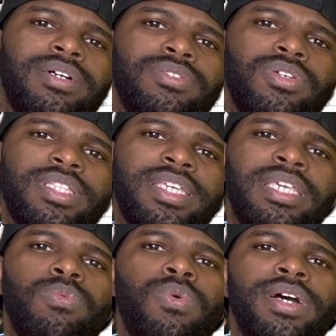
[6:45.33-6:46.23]
You get to
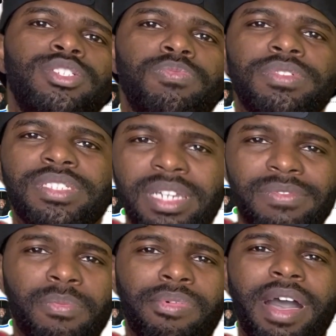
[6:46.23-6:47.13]
keep 100%
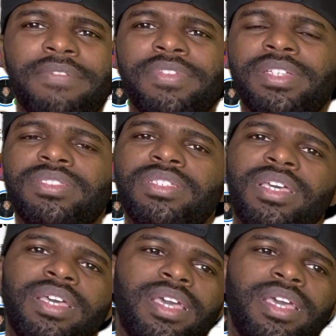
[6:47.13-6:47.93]
of your profits,